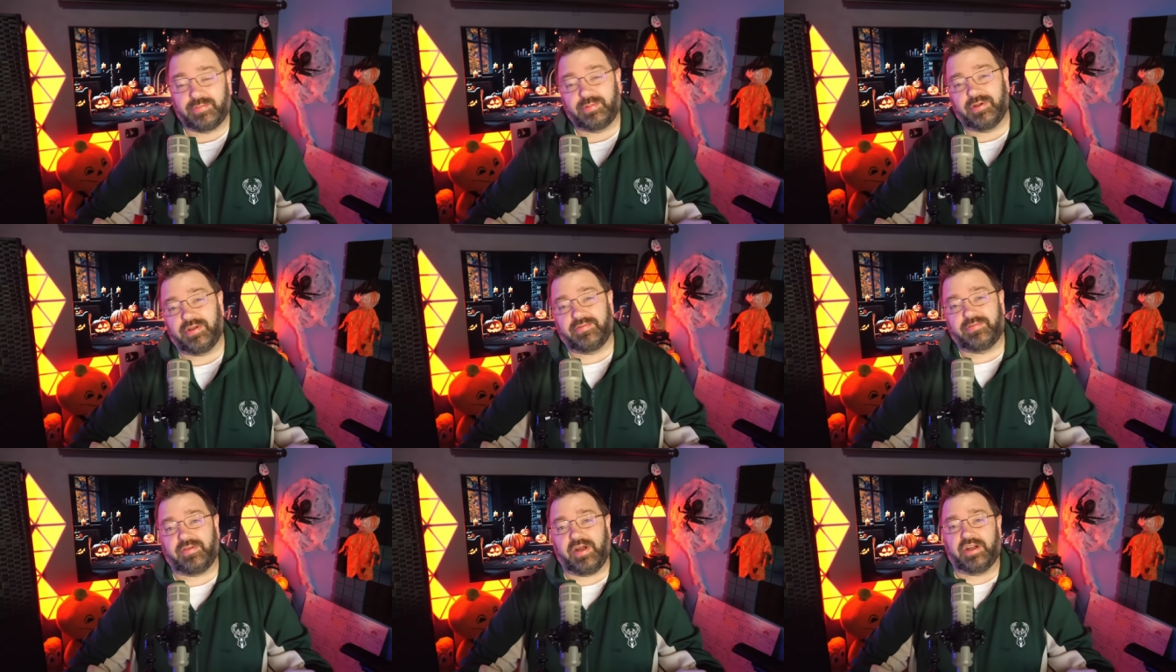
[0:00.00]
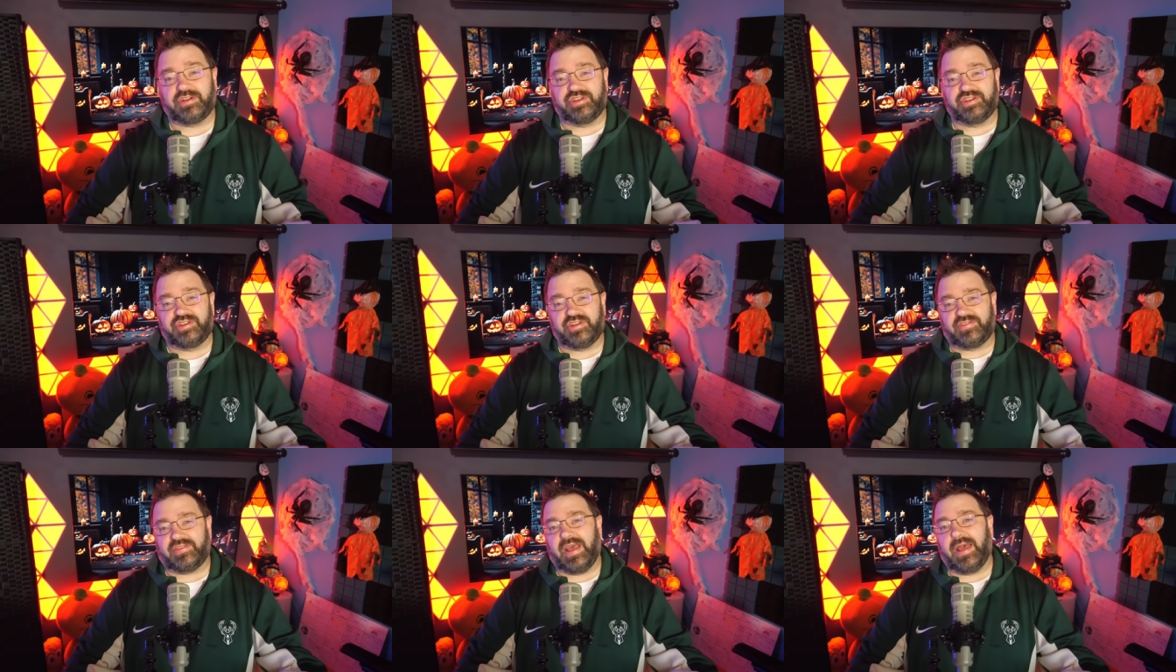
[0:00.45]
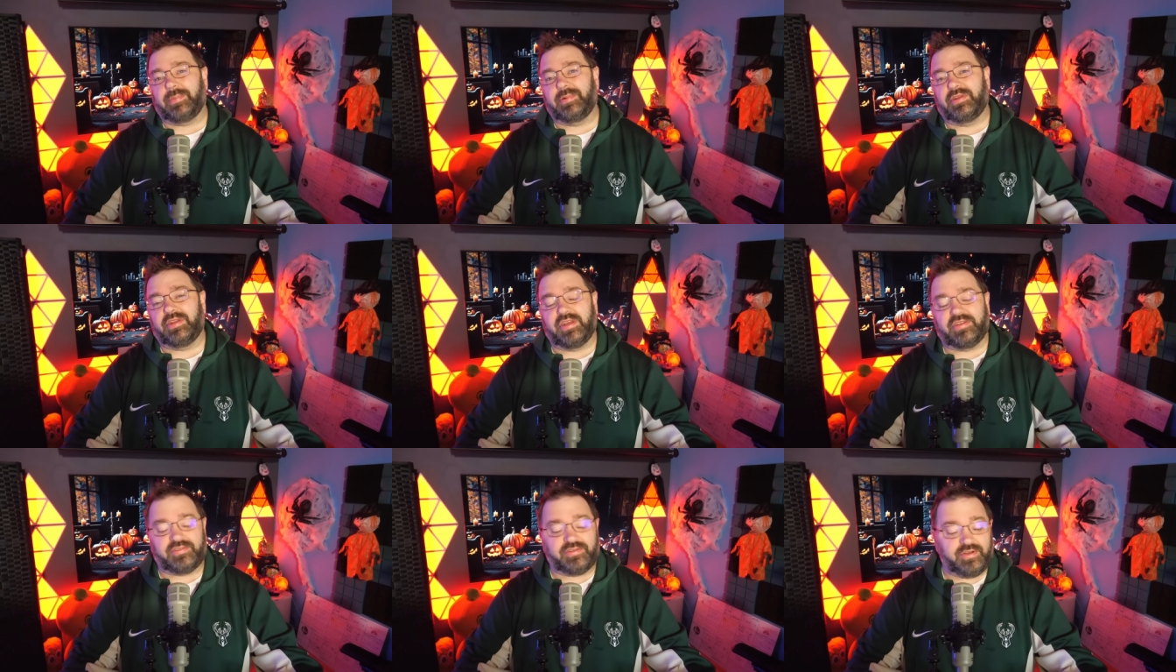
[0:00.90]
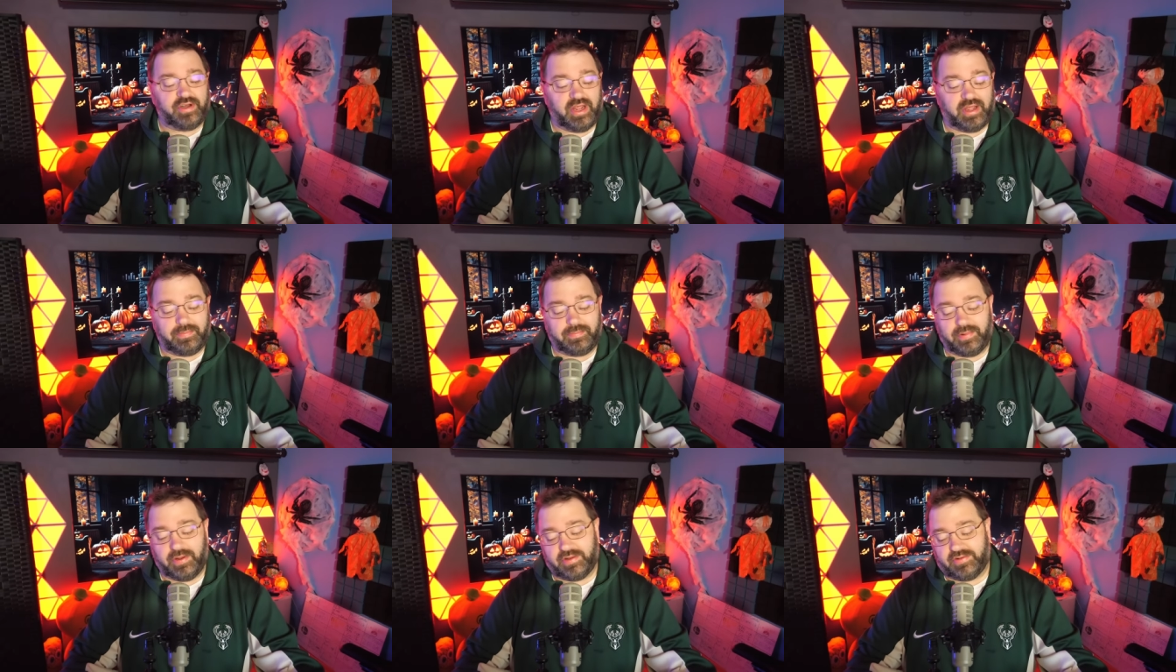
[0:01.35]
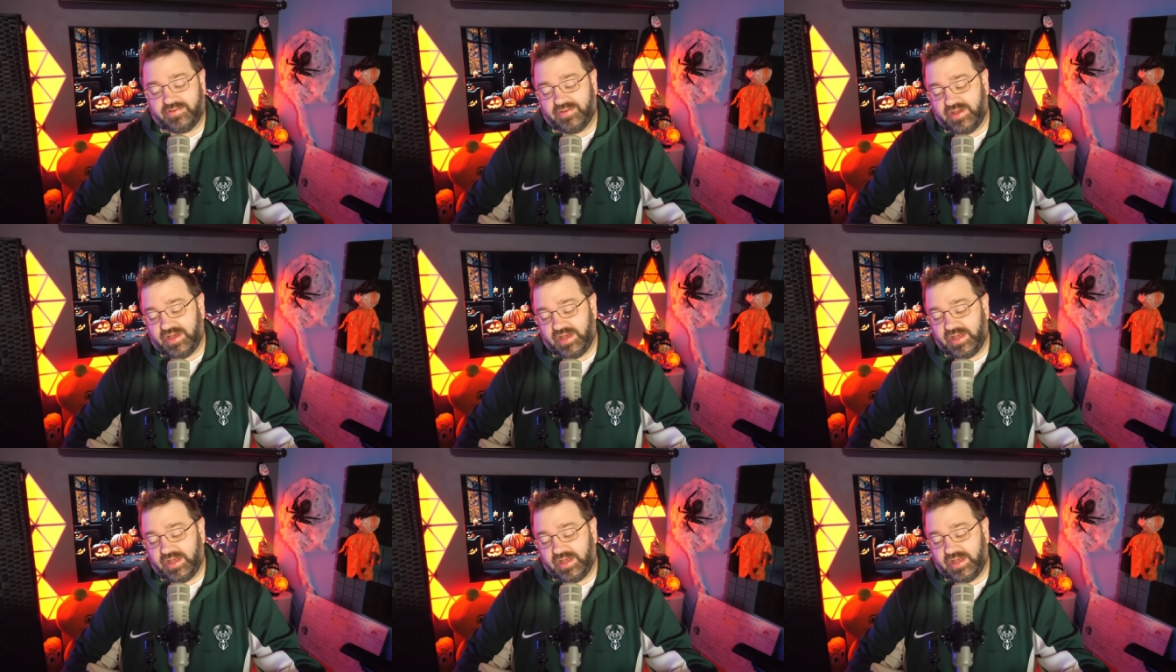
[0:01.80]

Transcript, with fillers: pretty fresh. It just happened yesterday, but